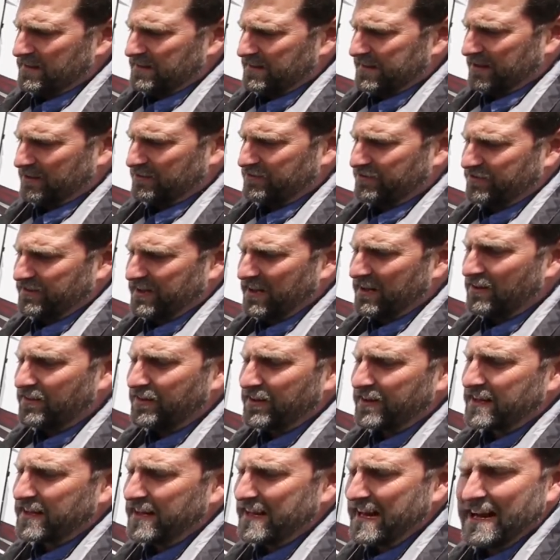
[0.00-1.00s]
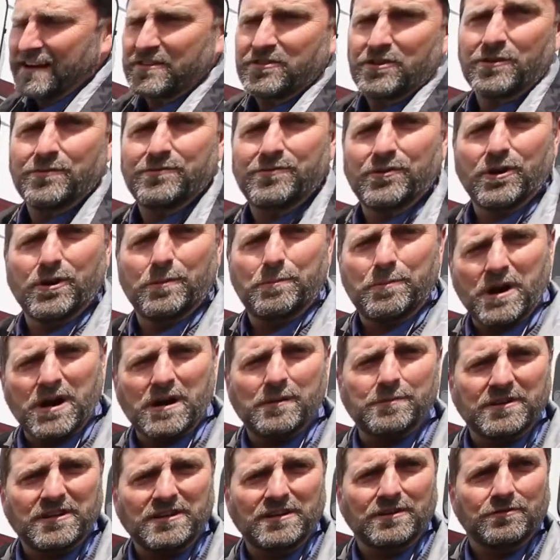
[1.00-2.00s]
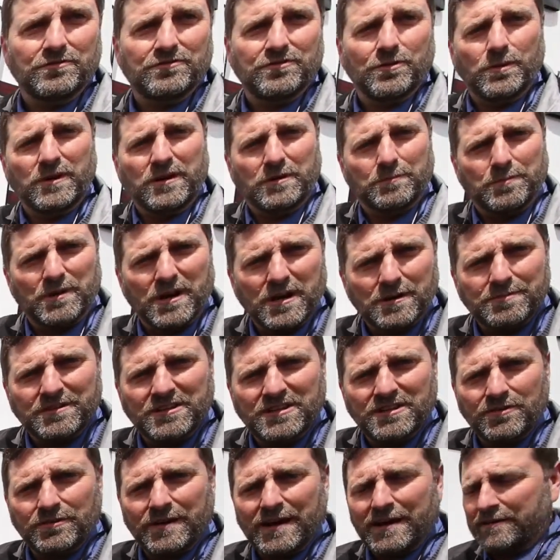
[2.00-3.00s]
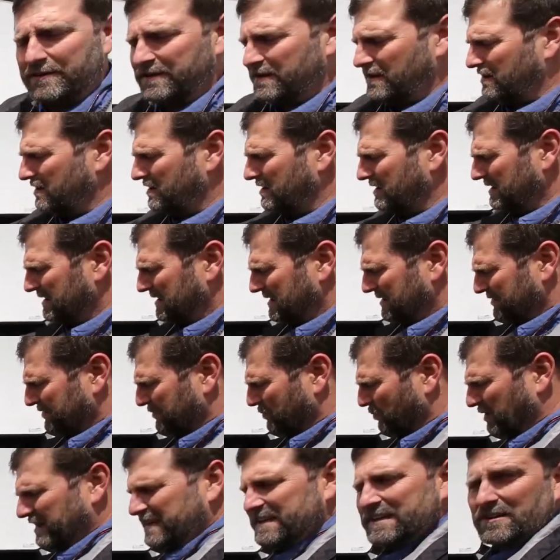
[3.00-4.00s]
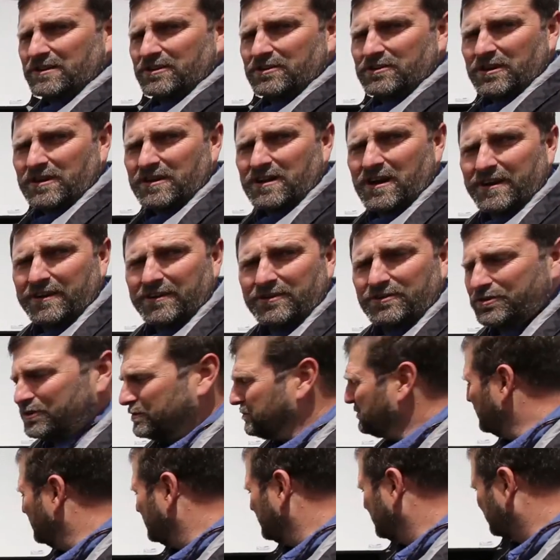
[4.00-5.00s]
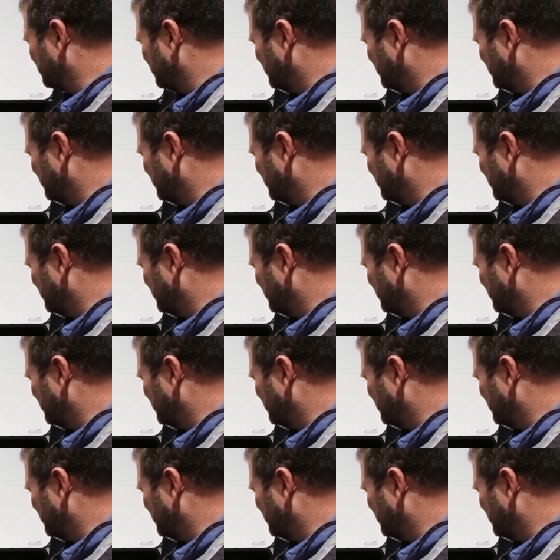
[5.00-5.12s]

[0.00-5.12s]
There's still the connector for a barbecue, so we can barbecue out here. We can cook on a two-burner